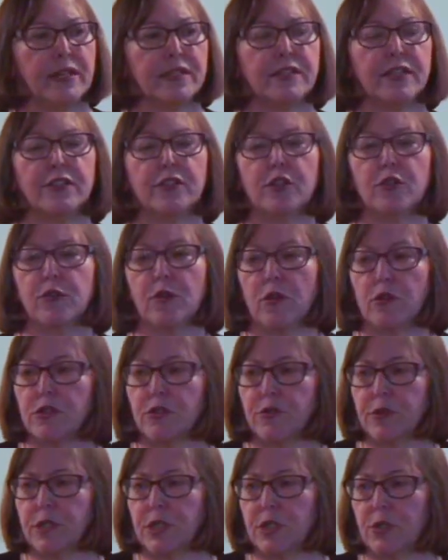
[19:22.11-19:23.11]
is in the
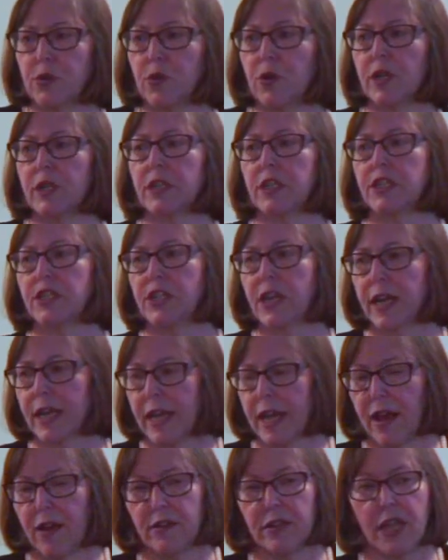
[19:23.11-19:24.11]
grocery store, the
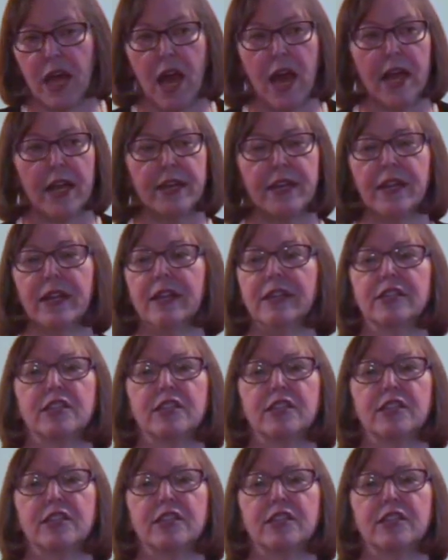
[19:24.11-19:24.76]
checkout line,